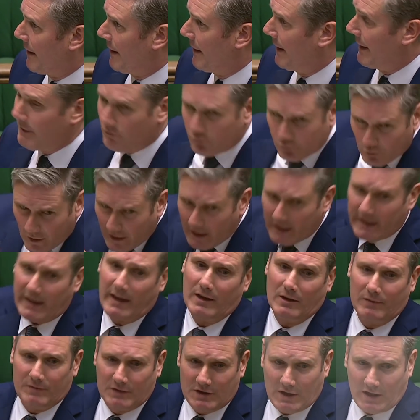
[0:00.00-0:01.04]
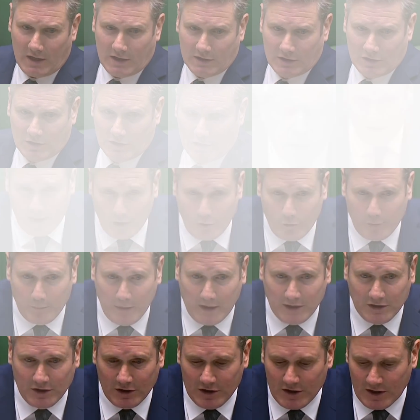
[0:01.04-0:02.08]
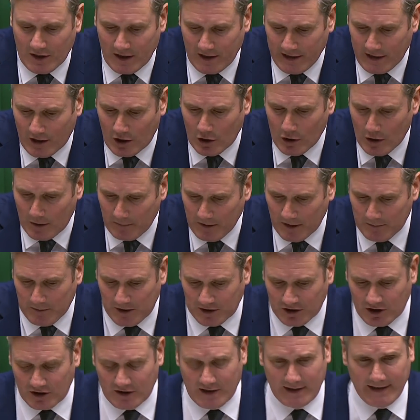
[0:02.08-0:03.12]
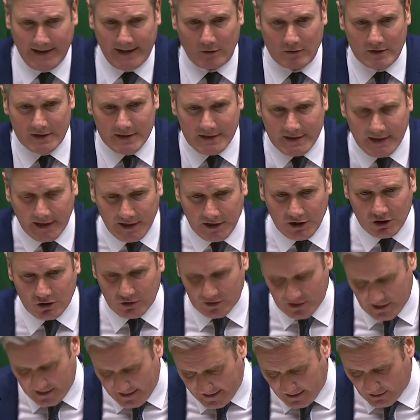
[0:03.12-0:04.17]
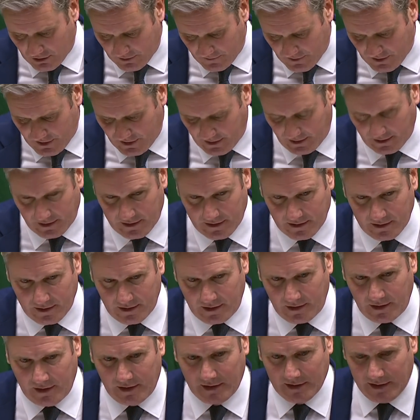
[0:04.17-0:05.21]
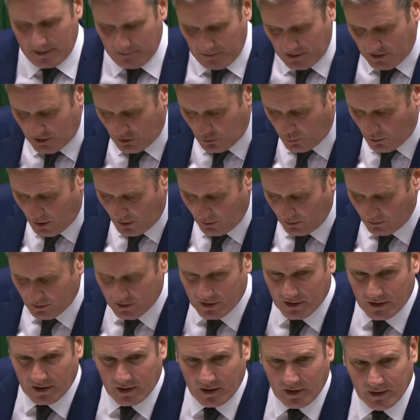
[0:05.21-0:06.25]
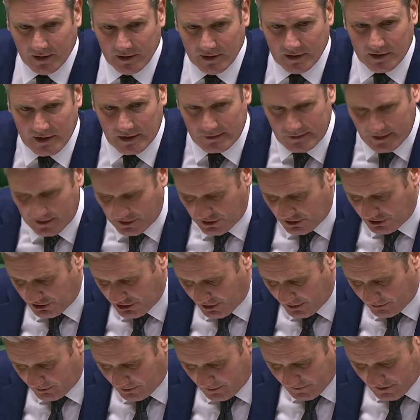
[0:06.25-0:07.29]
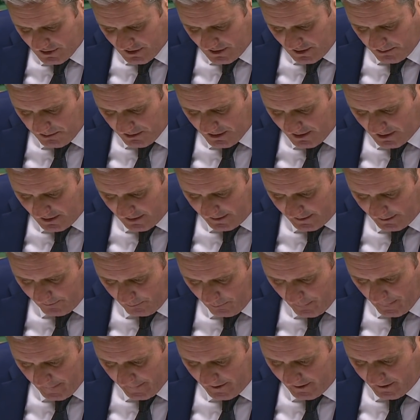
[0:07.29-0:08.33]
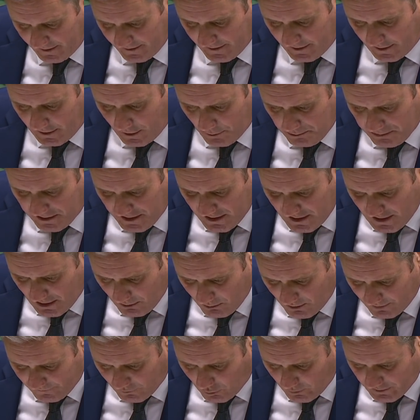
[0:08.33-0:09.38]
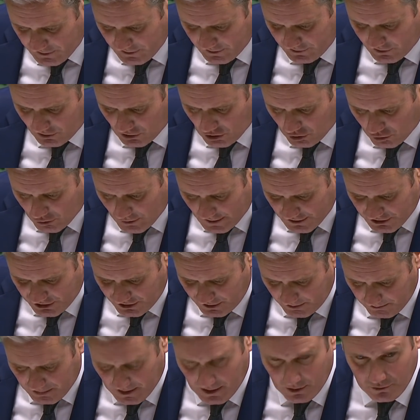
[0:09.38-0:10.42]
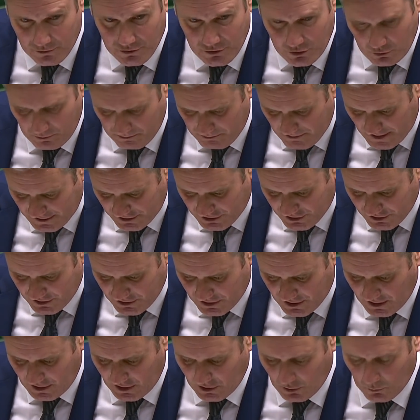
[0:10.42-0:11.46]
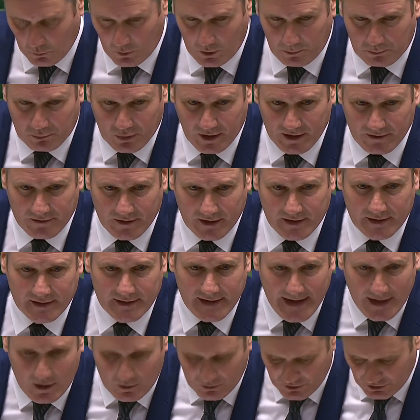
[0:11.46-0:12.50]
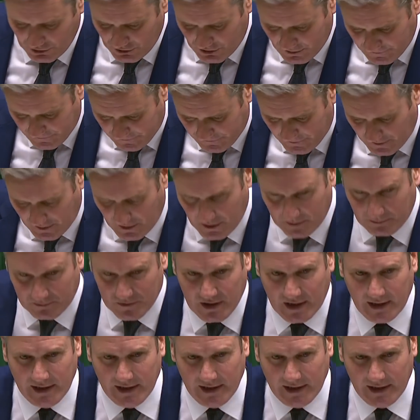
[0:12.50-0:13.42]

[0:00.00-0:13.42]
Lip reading: he's really out of touch. Health measures and economic measures are now dangerously out of sync. Let me quote the Director General of the CBI. There can be no avoiding the crushing blow new measures will bring for thousands of firms.